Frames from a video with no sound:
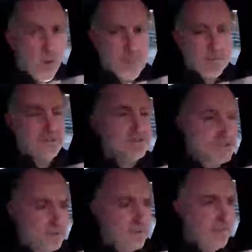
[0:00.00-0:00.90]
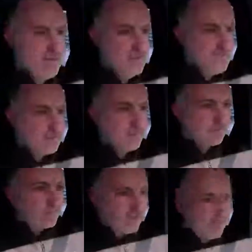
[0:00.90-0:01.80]
weapons.
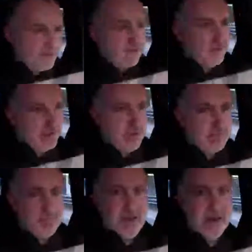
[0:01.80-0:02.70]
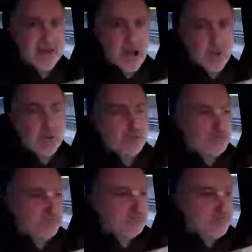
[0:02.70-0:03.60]
And by now,
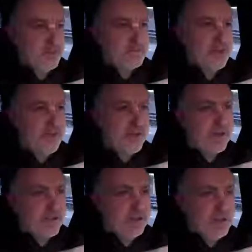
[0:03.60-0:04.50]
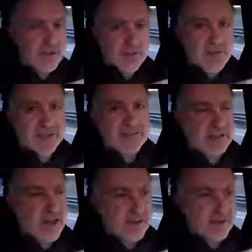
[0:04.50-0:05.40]
it's everything. Thanks a
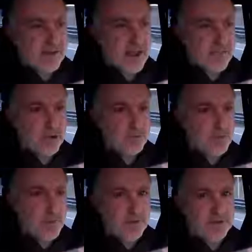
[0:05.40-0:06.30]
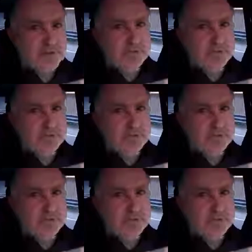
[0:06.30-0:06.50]
lot and have a good prepping.